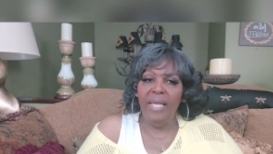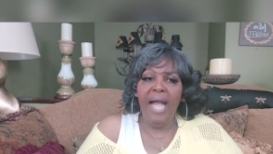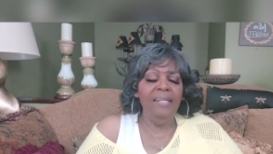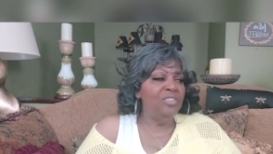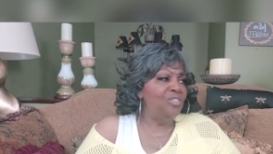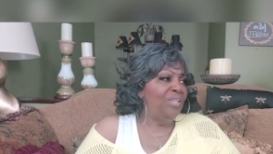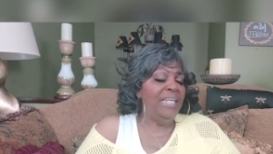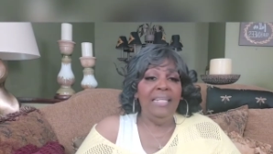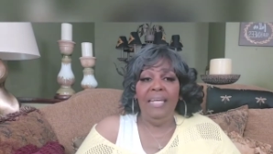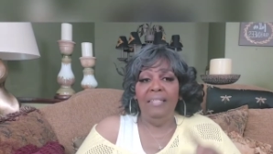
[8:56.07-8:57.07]
I just go
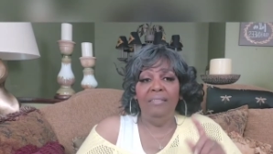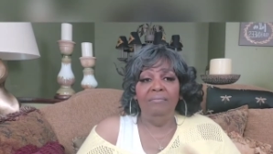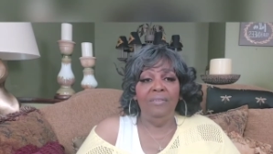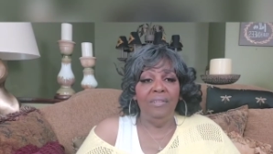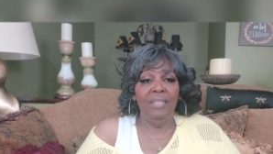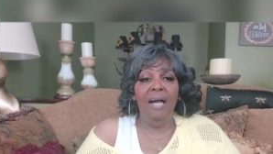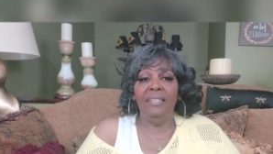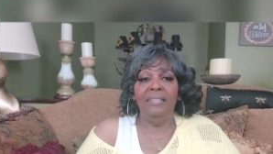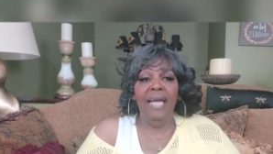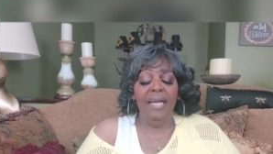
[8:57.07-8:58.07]
ahead and knock
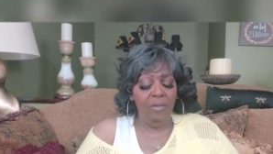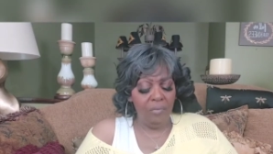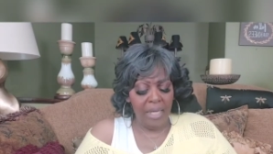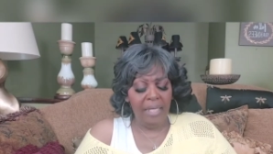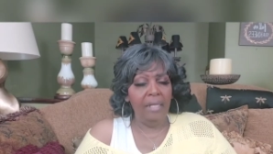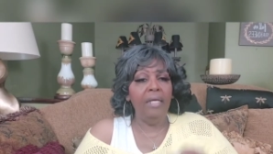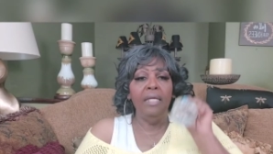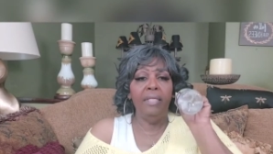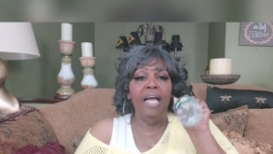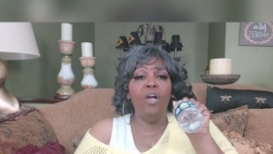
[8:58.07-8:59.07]
this down, and
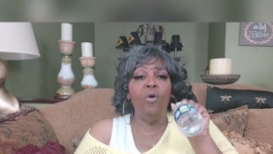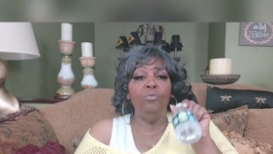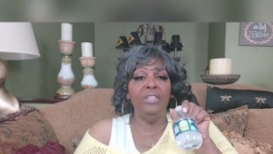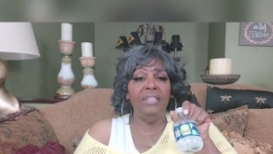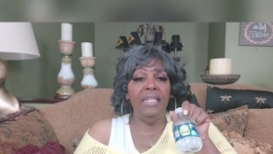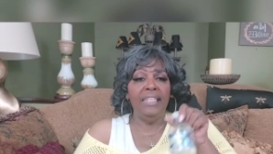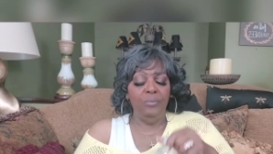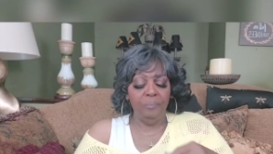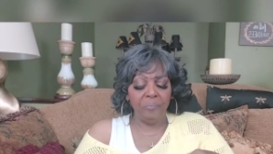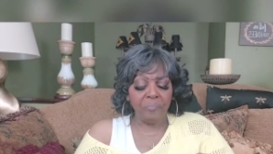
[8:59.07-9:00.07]
then I go on to the next
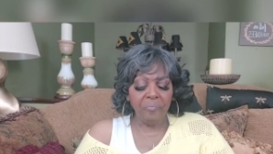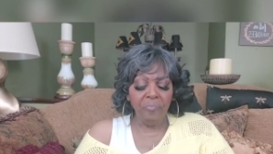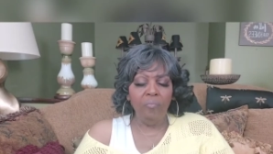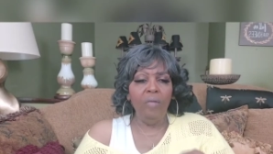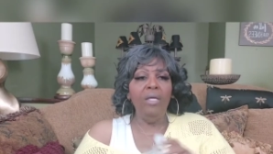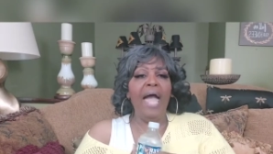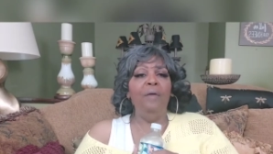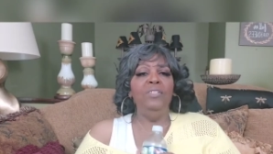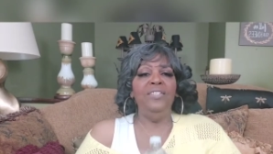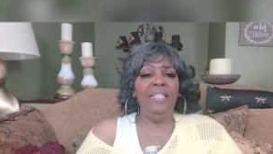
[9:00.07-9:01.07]
one.
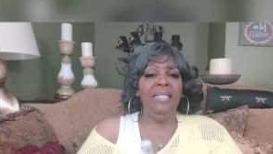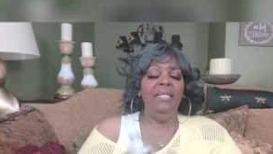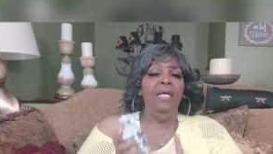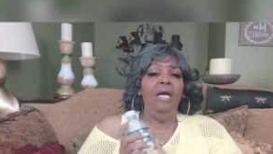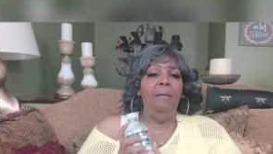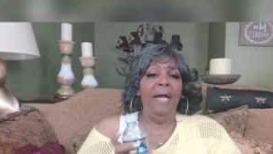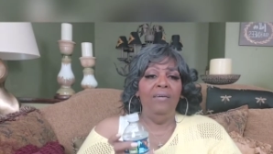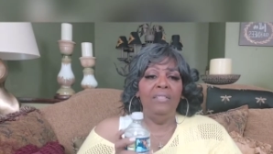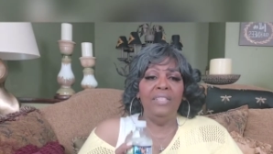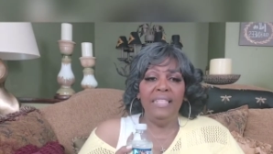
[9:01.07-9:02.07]
I will sit
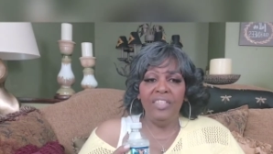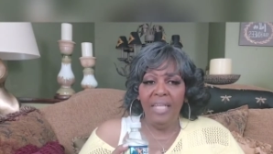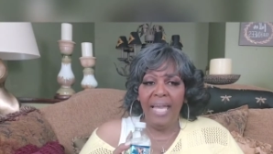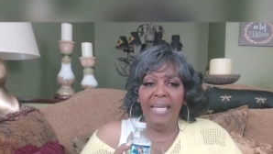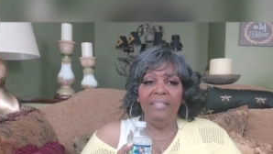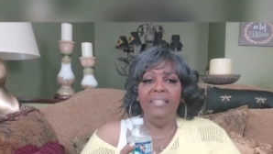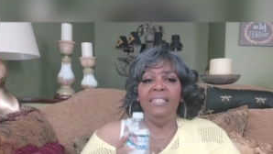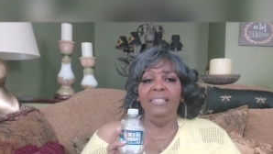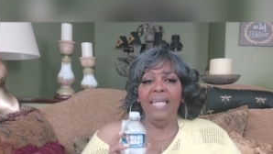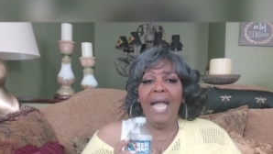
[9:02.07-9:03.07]
about 6 to 8 of
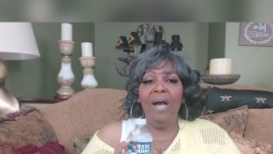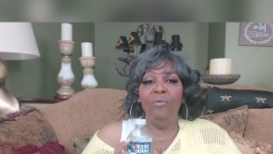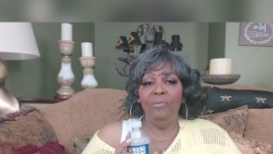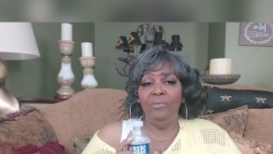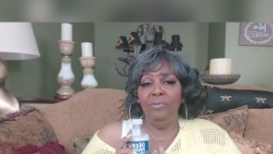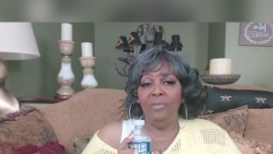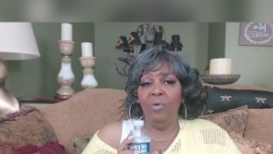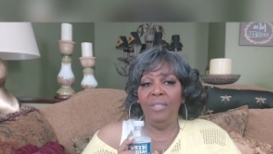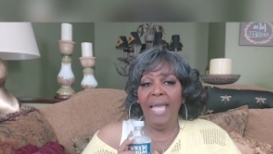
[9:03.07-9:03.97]
these out on